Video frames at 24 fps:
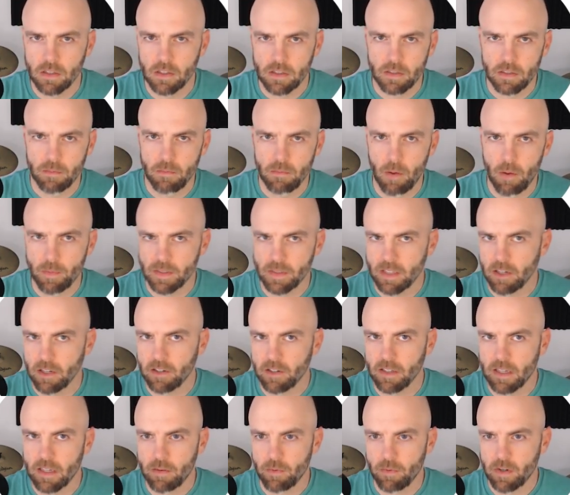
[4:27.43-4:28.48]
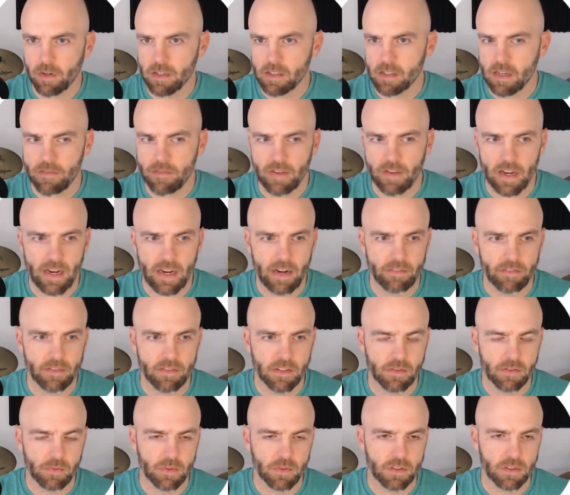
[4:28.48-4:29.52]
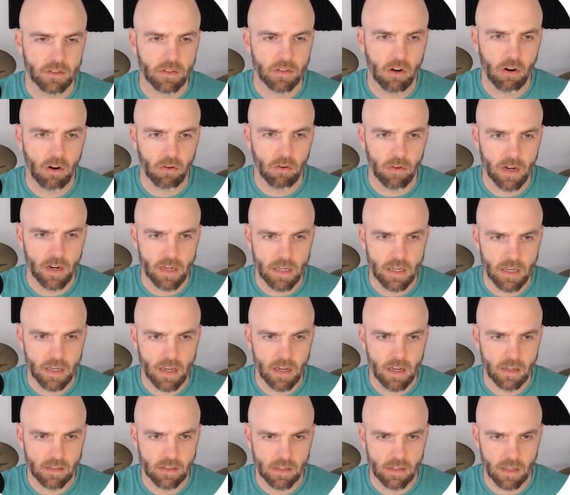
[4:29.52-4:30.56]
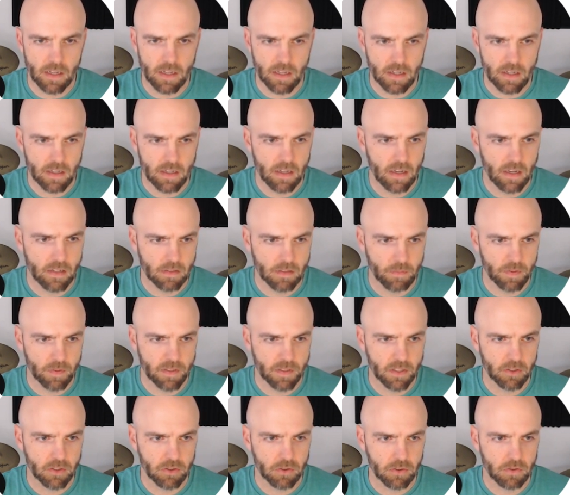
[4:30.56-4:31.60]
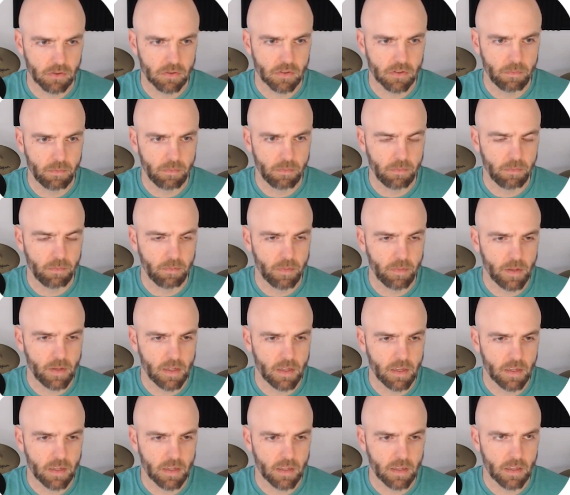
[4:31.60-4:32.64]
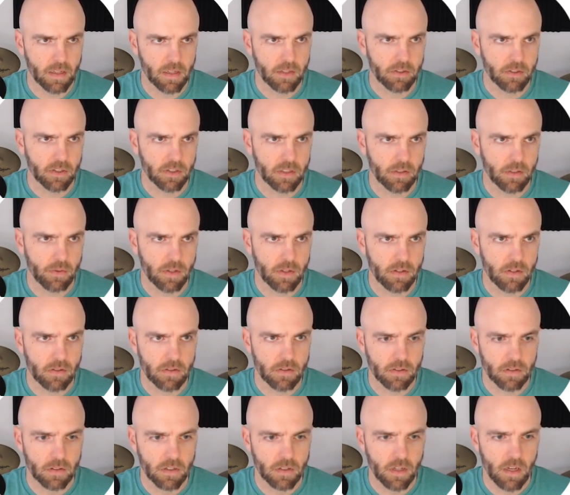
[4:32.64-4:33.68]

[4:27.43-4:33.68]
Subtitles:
momentarily and we're gonna see if I have this one already as a potential being interesting that we use.